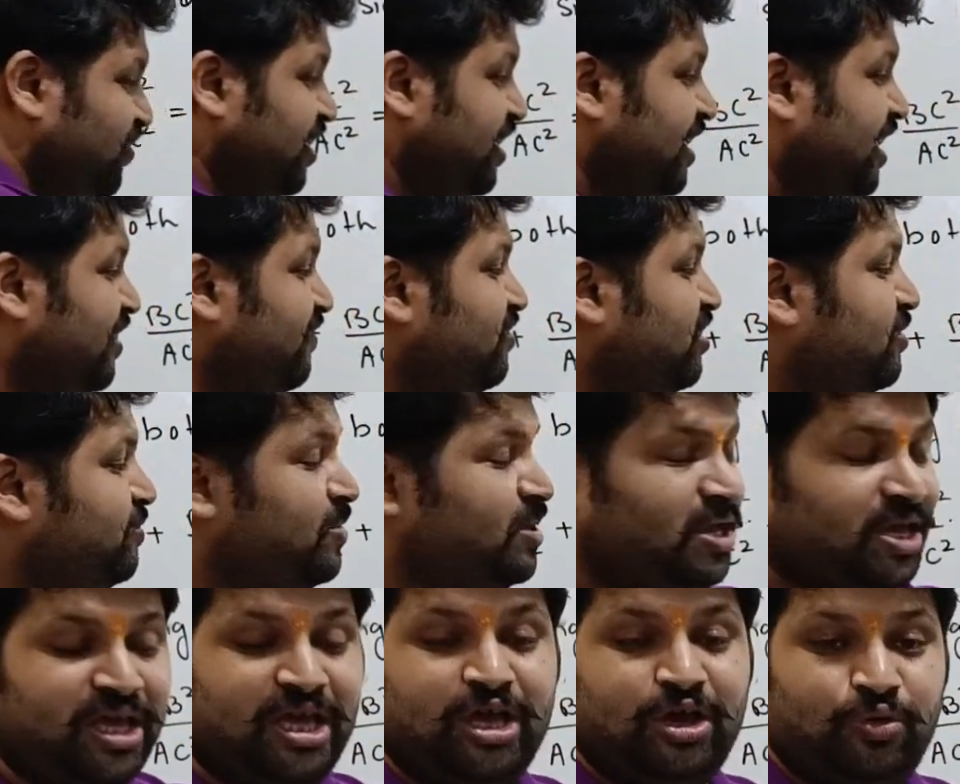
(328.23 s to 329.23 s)
never be
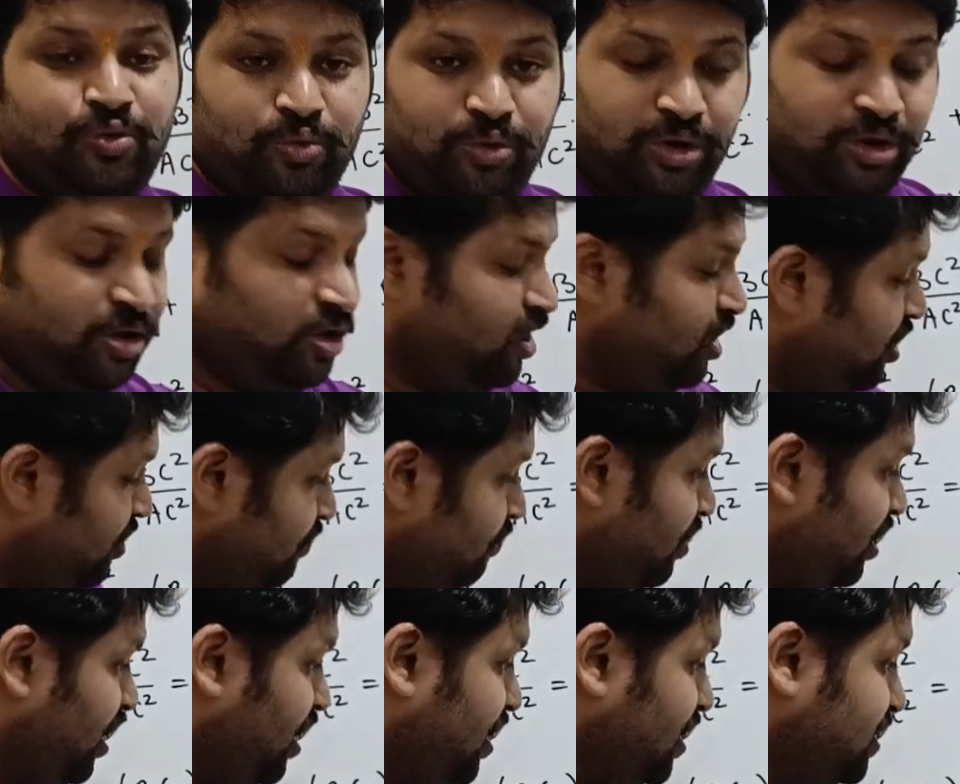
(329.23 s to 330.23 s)
equal,
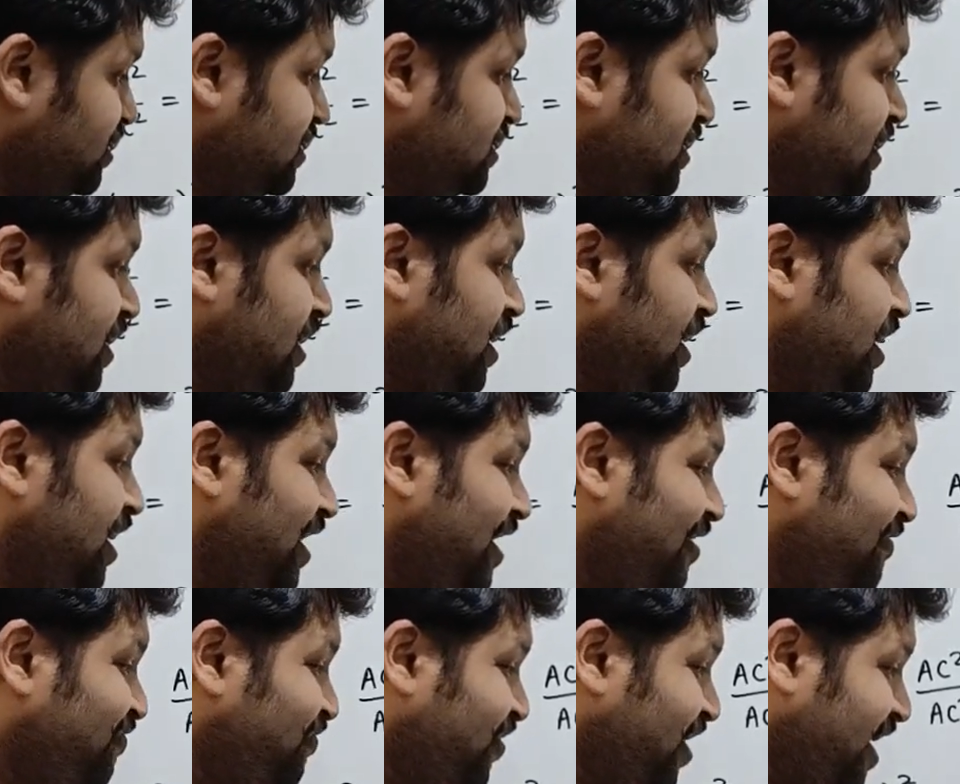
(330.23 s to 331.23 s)
because
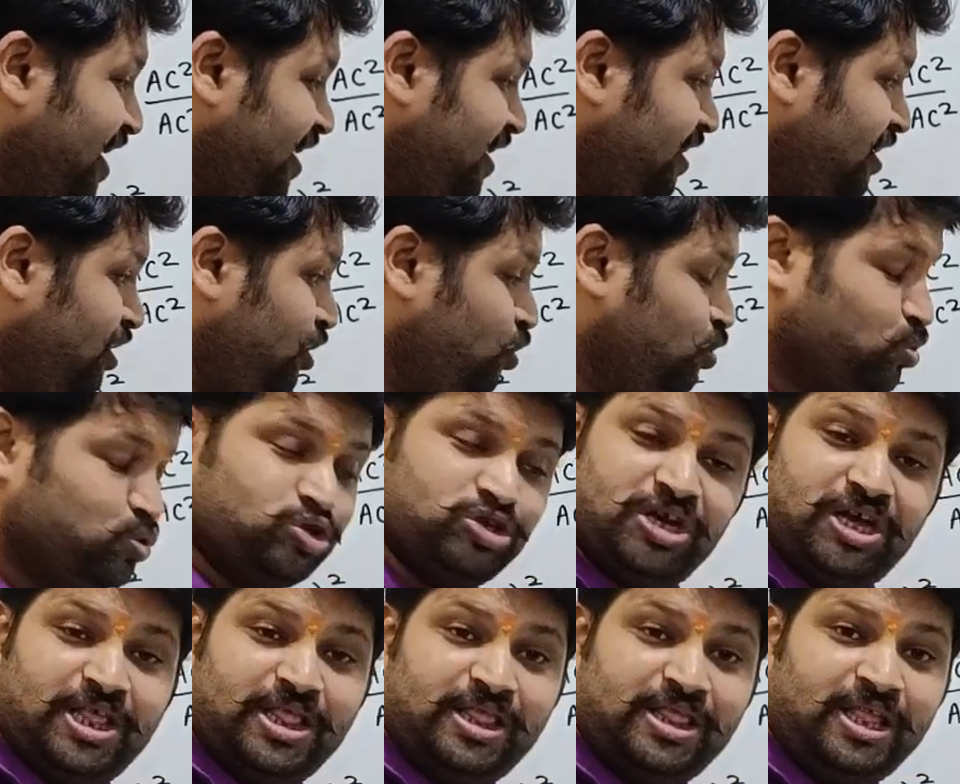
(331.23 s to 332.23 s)
if I use
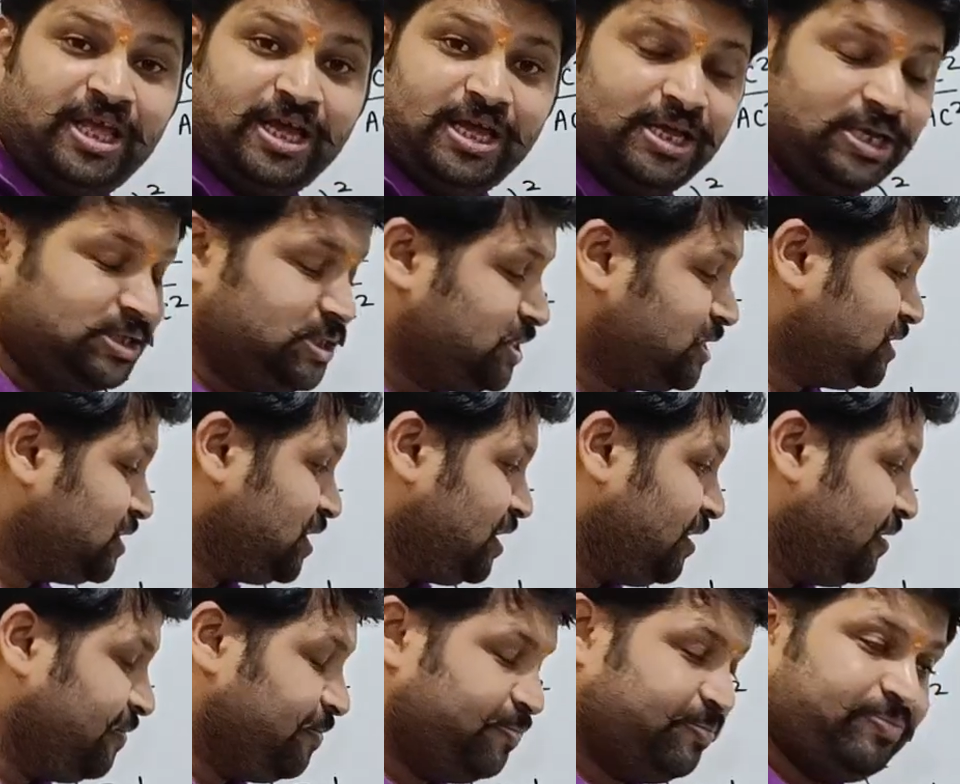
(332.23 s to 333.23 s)
this,
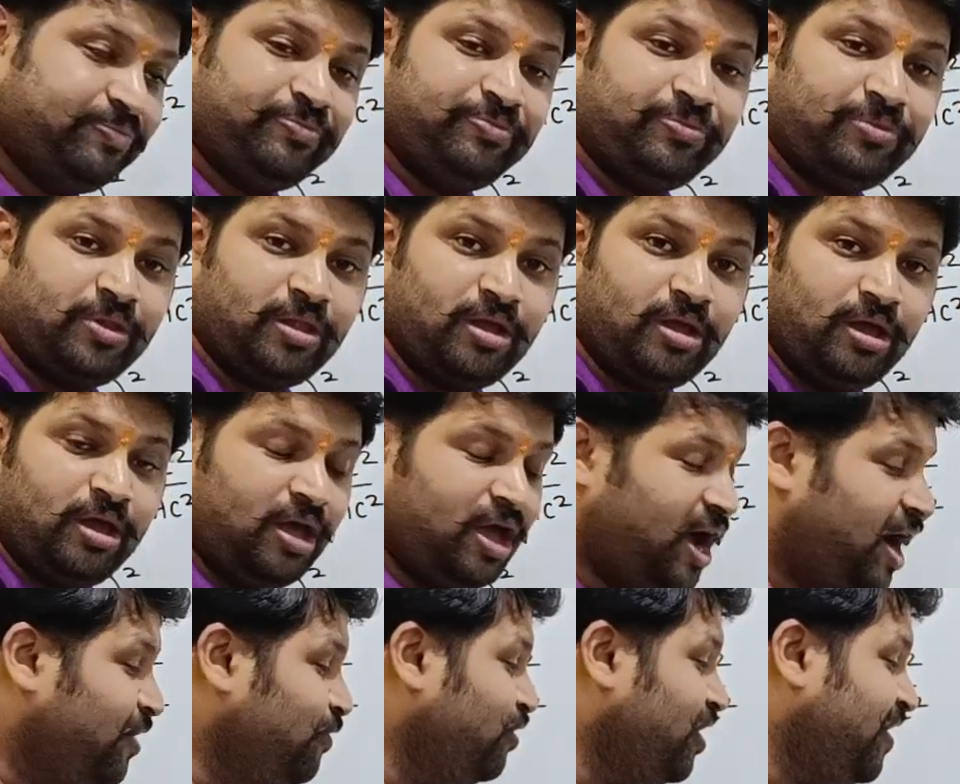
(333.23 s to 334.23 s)
I
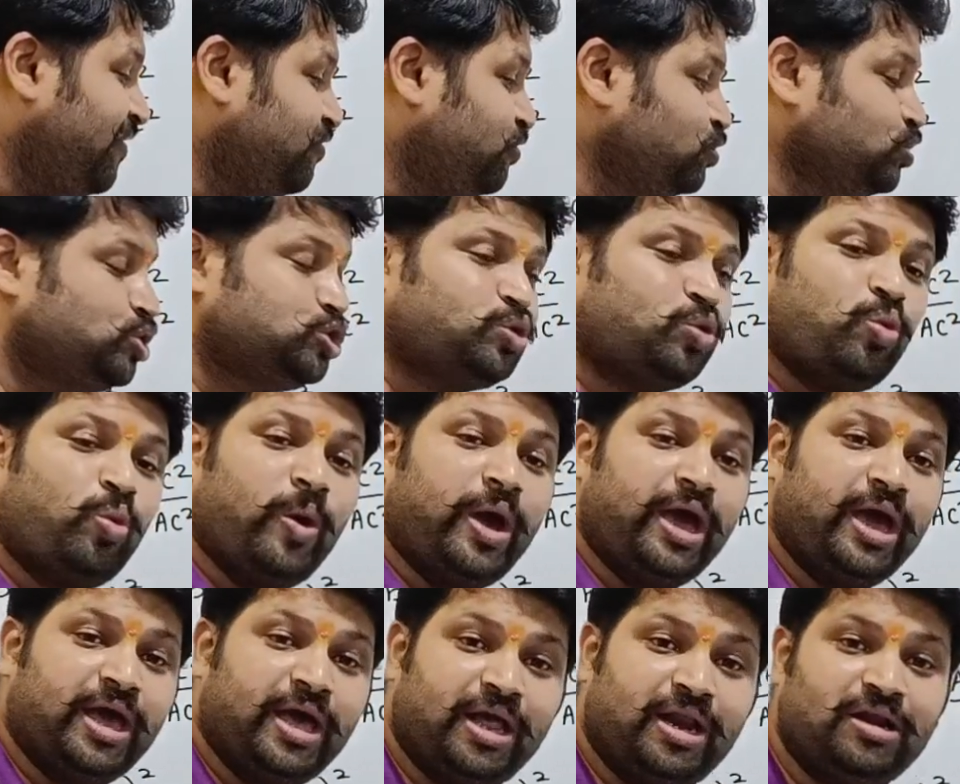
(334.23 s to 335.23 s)
would have to
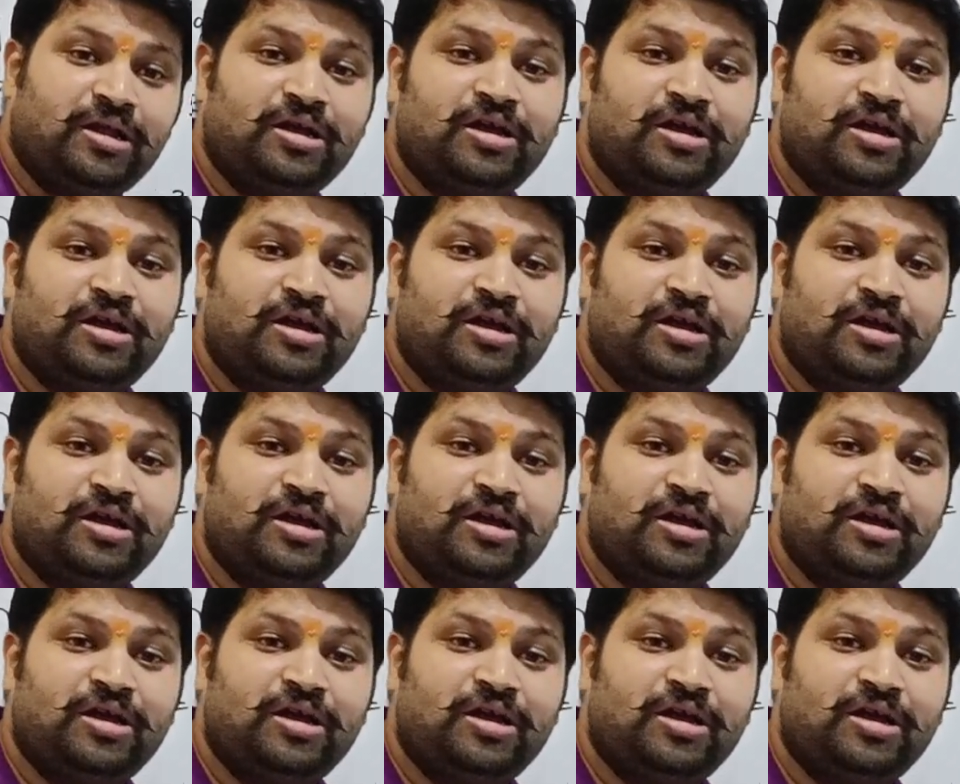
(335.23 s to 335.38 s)
square